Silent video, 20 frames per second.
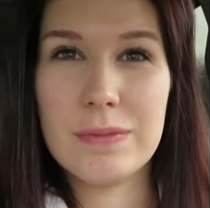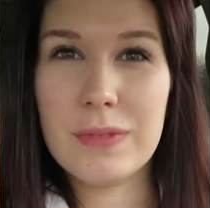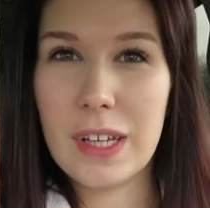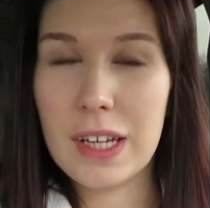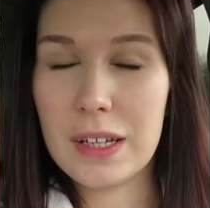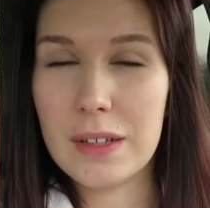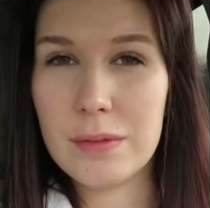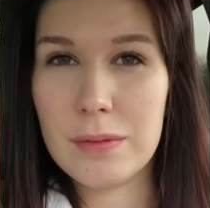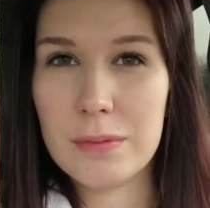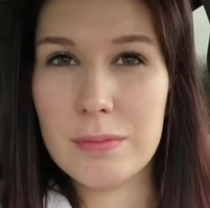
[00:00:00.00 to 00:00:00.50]

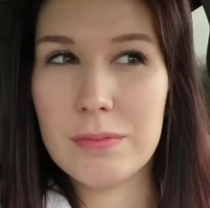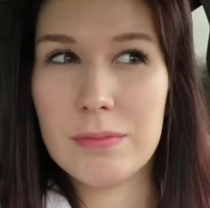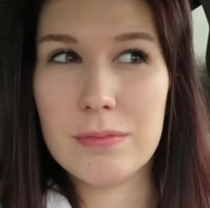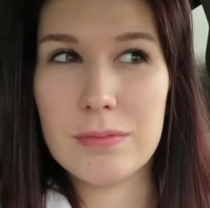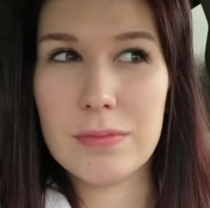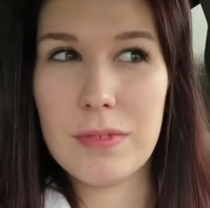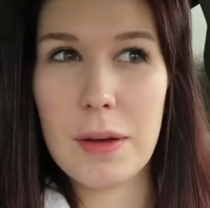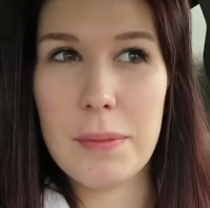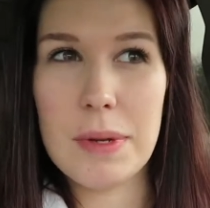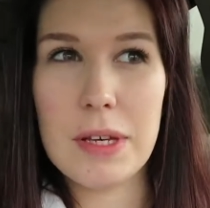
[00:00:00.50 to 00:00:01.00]
like,
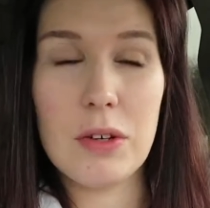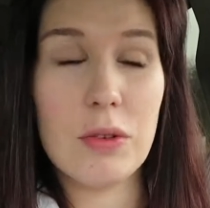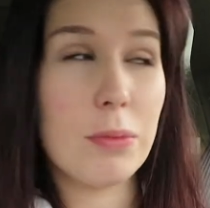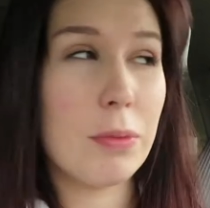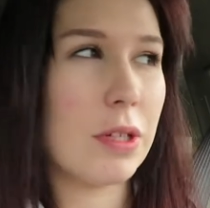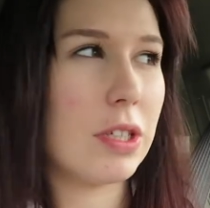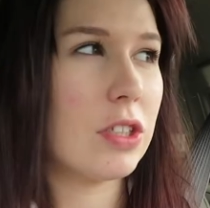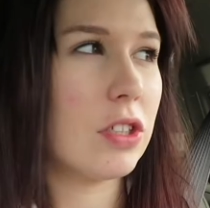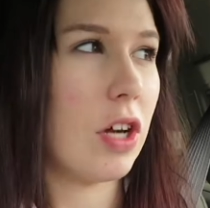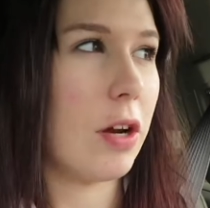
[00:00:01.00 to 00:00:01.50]
I mean,
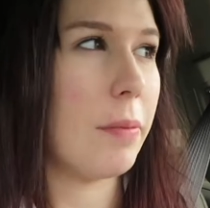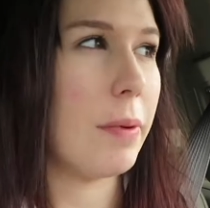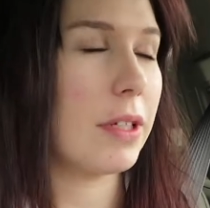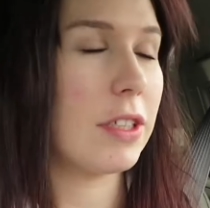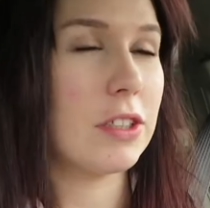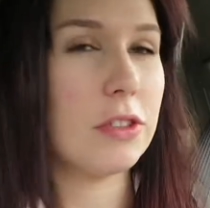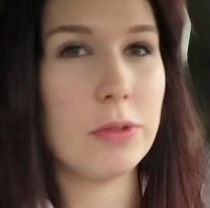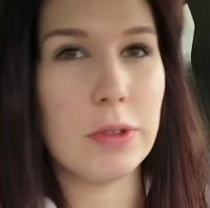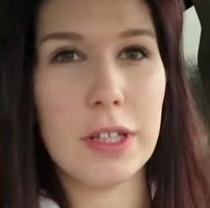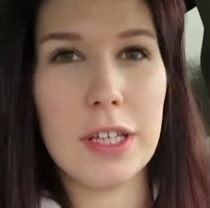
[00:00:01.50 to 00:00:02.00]
normally
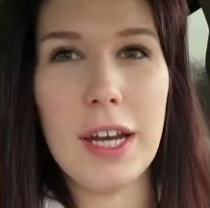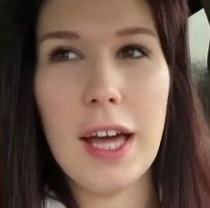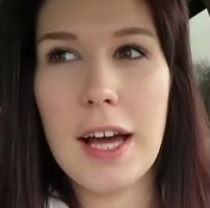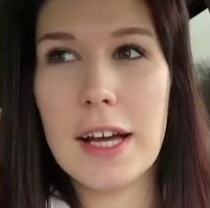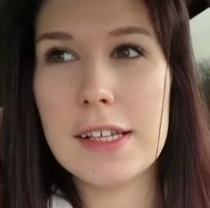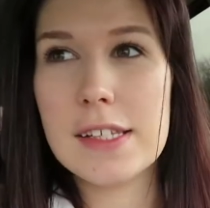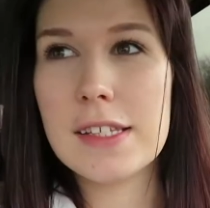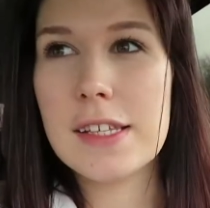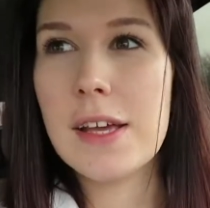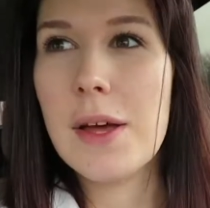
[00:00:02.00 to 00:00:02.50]
Starbucks is really
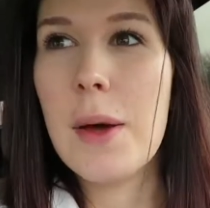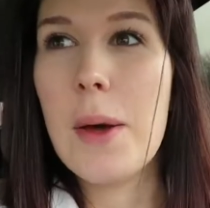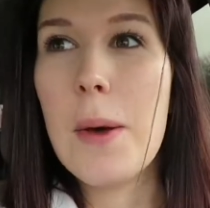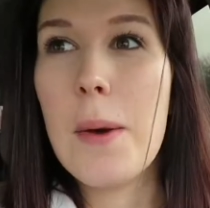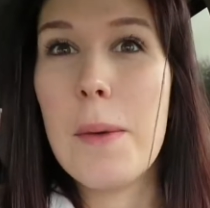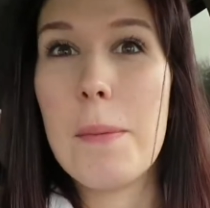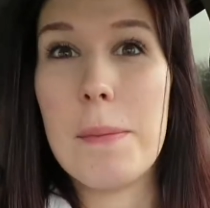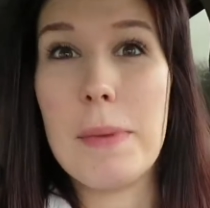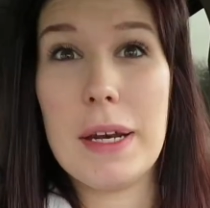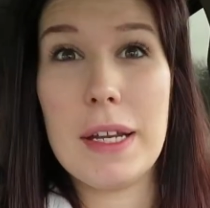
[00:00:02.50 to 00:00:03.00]
nice,
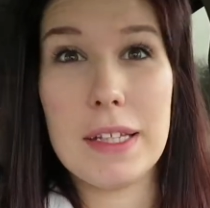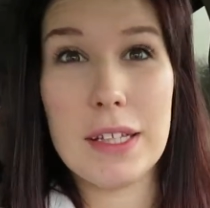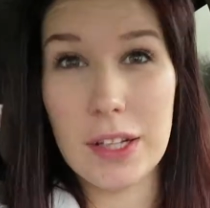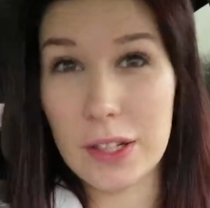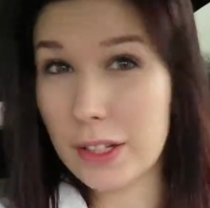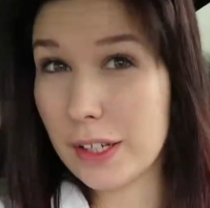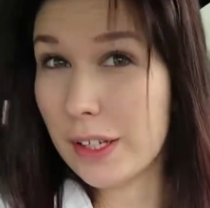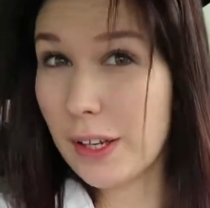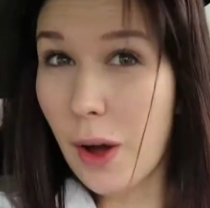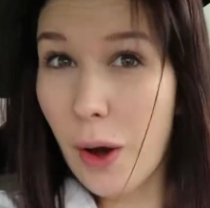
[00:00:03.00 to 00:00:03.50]
but at
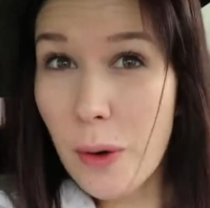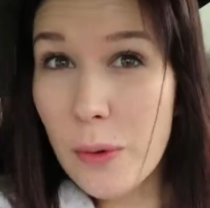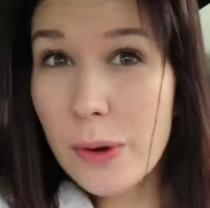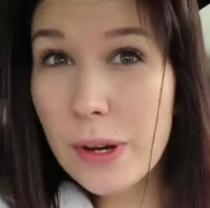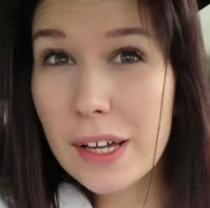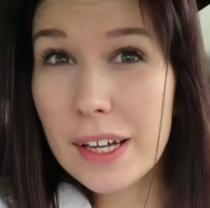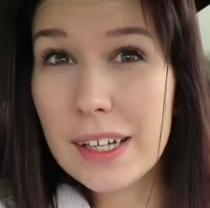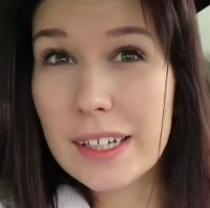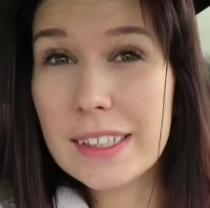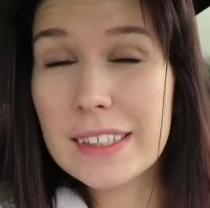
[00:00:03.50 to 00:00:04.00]
Dunkin'
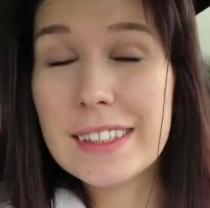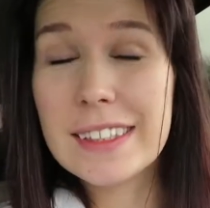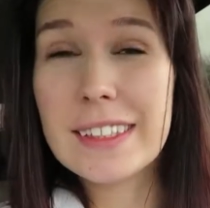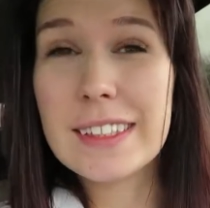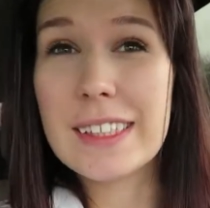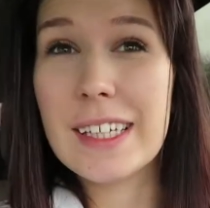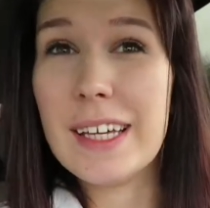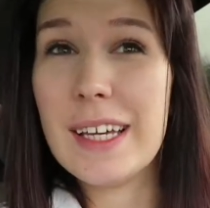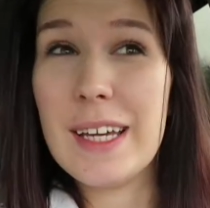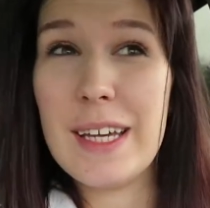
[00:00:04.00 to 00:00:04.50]

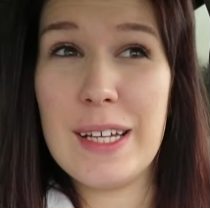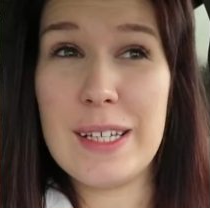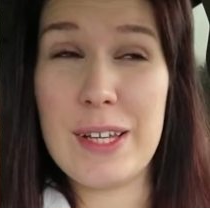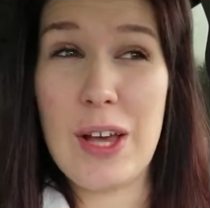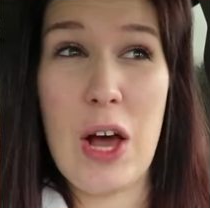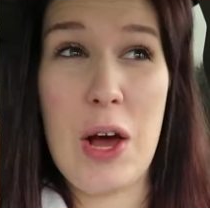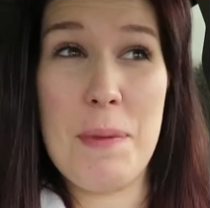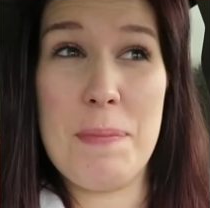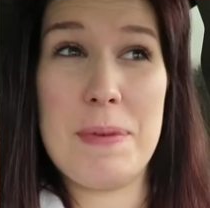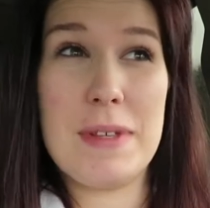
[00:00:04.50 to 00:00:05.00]
Donuts, it's
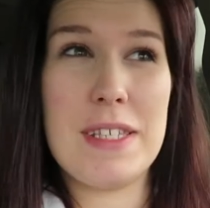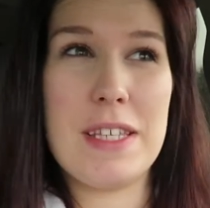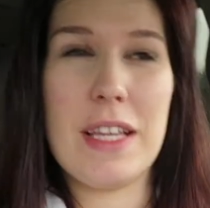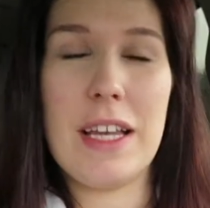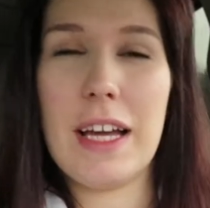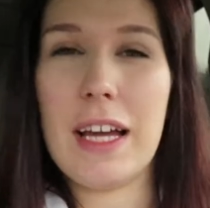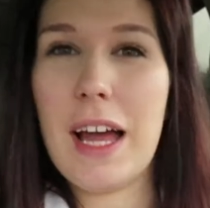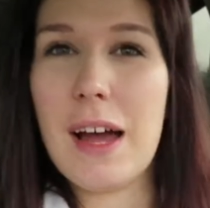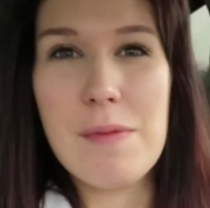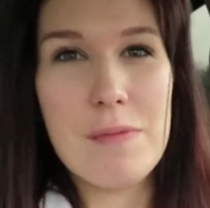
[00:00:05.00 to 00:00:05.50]

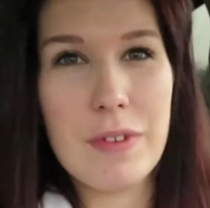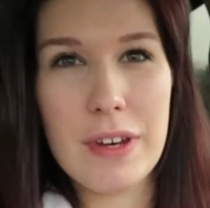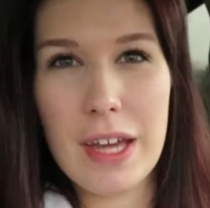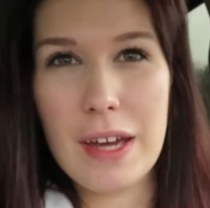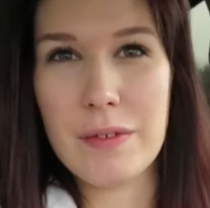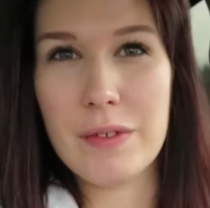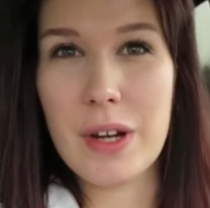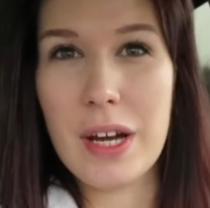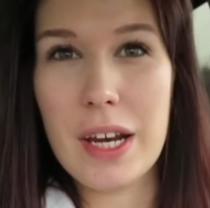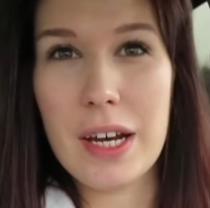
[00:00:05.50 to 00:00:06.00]
opposite. Like, I've
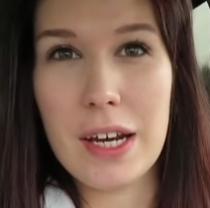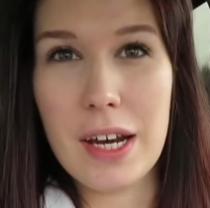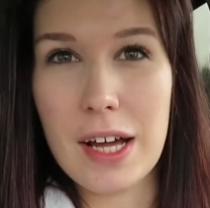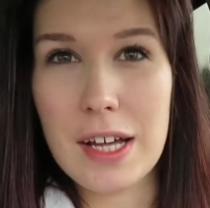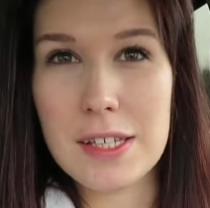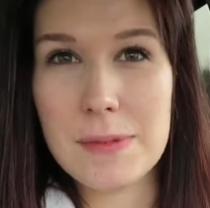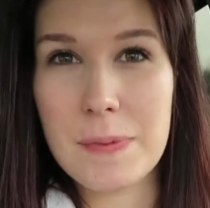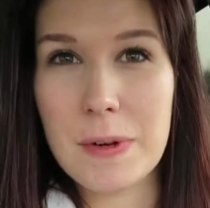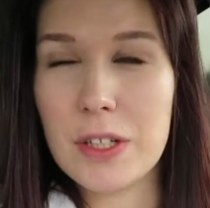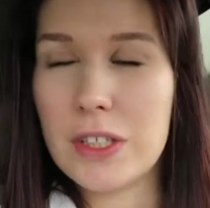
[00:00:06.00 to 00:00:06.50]
never had a
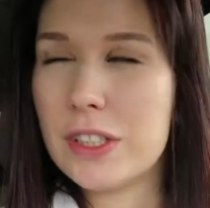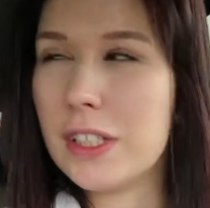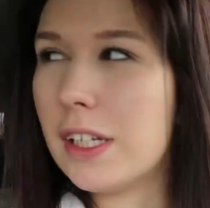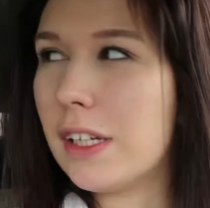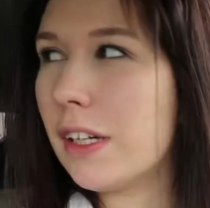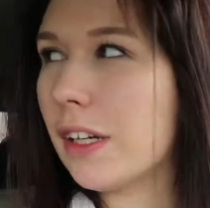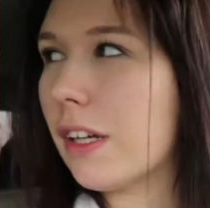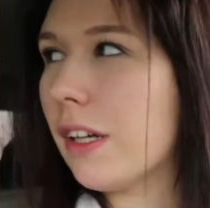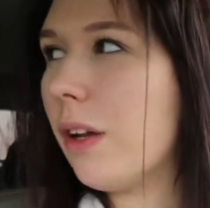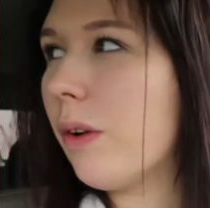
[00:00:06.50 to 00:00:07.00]
nice person
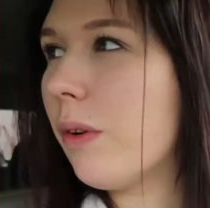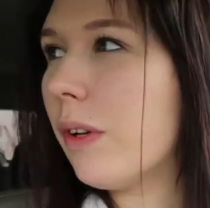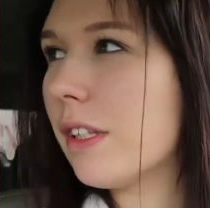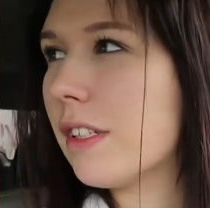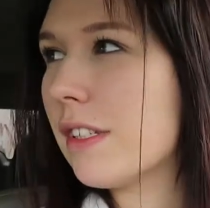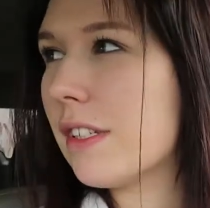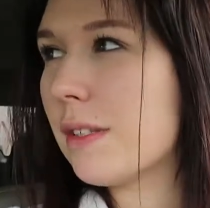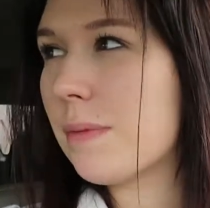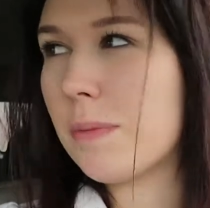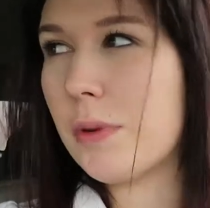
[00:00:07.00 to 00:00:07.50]
at Dunkin'
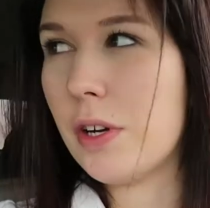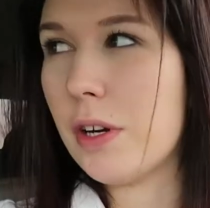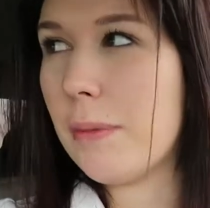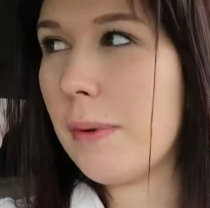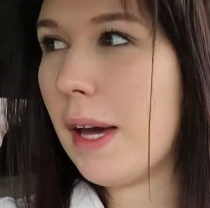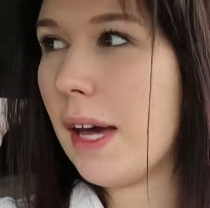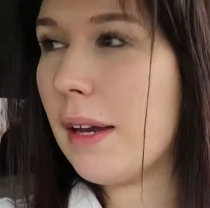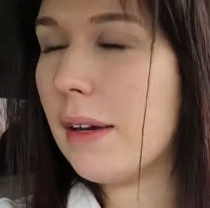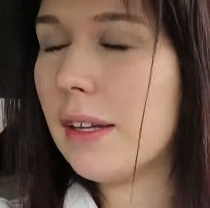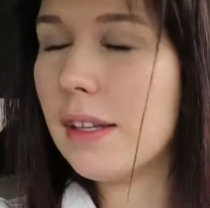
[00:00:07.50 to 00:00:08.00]
Donuts. It's pretty
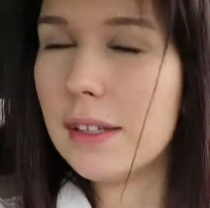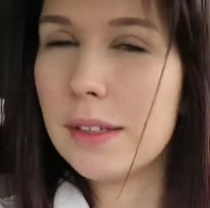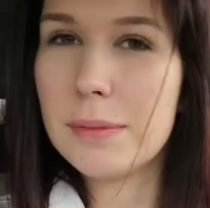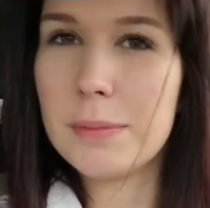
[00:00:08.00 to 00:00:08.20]
bad.